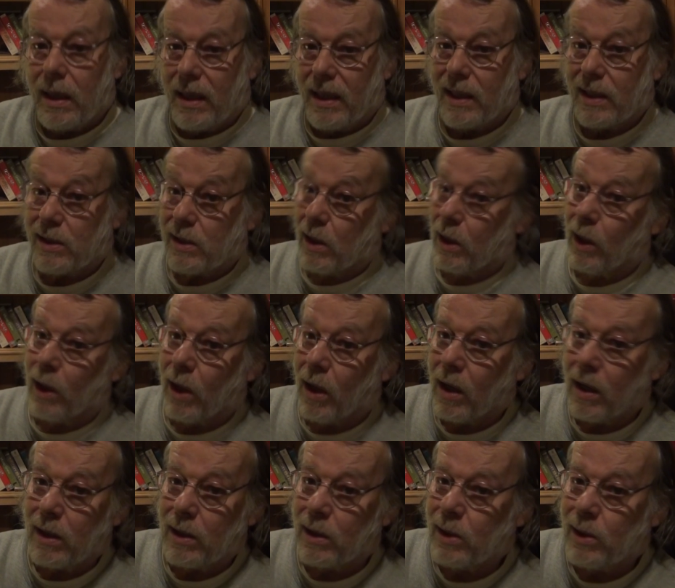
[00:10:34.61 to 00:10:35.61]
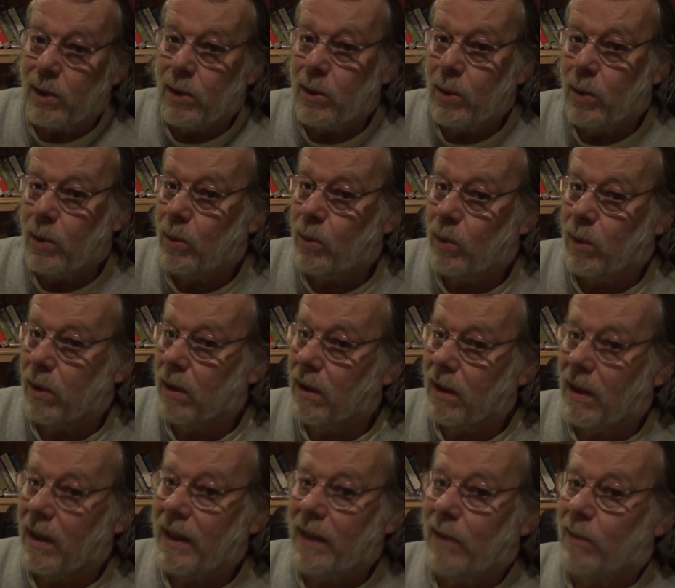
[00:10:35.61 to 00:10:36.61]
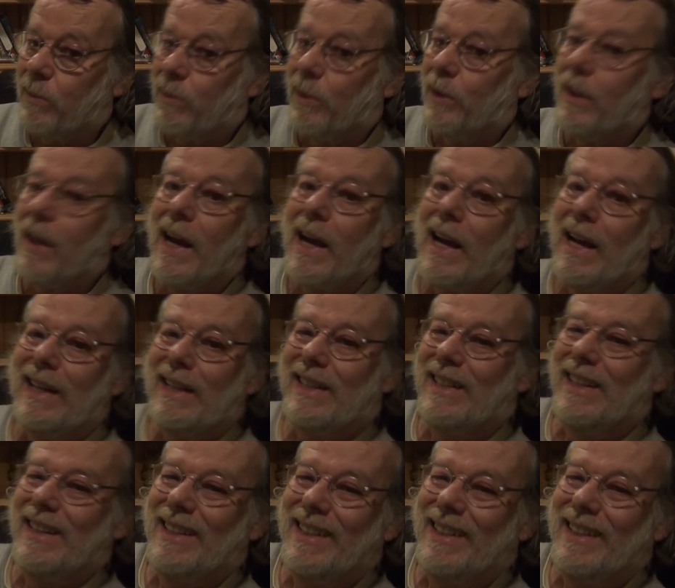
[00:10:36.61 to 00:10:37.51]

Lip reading: It's long too late for that.